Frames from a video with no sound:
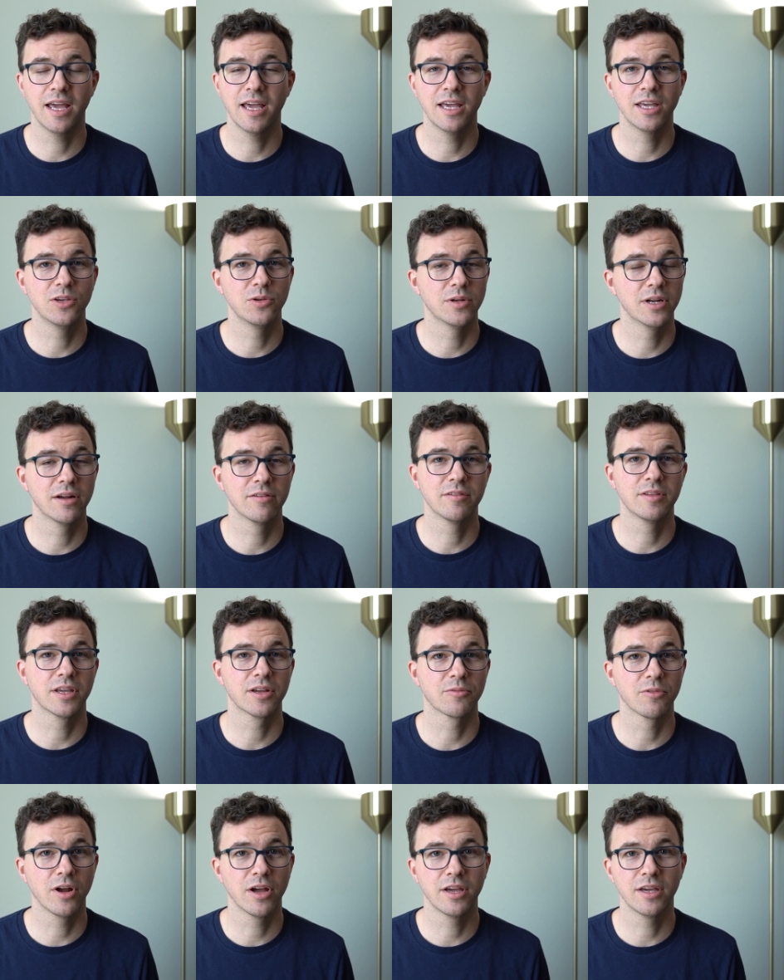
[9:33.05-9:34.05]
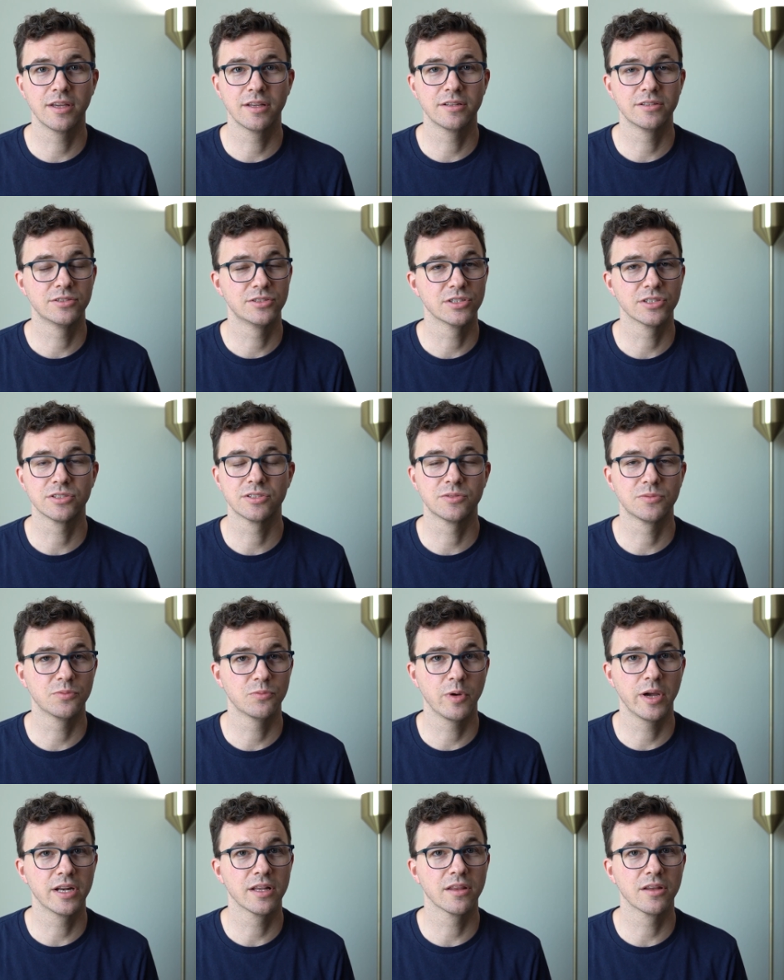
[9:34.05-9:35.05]
hey, you did everything right, just
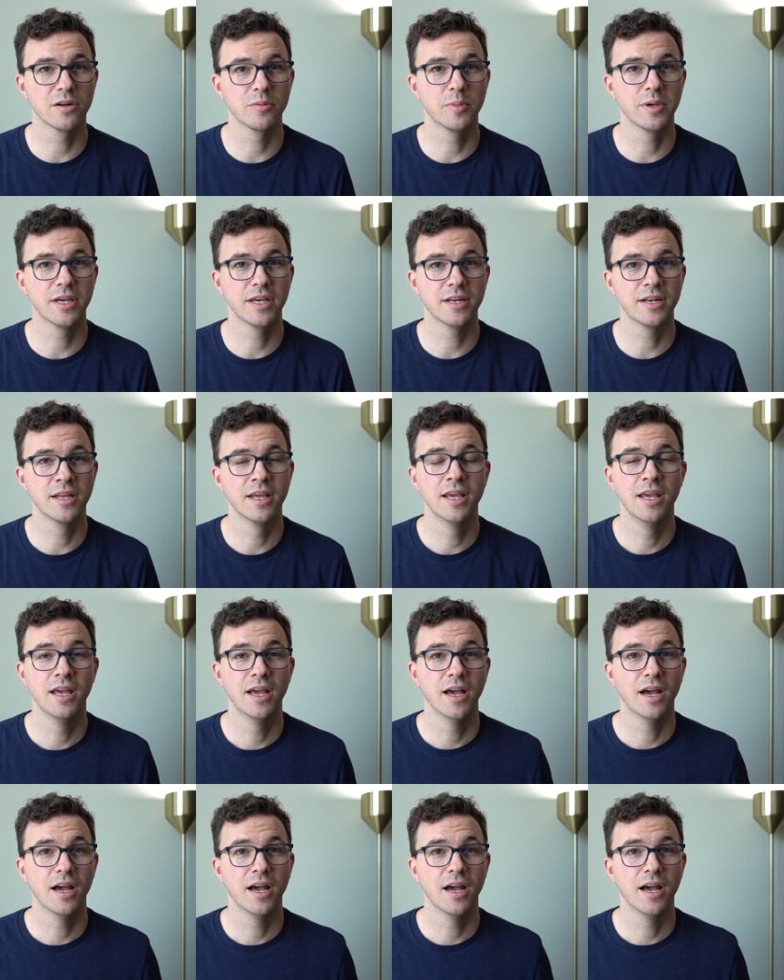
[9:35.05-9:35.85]
wait a little bit.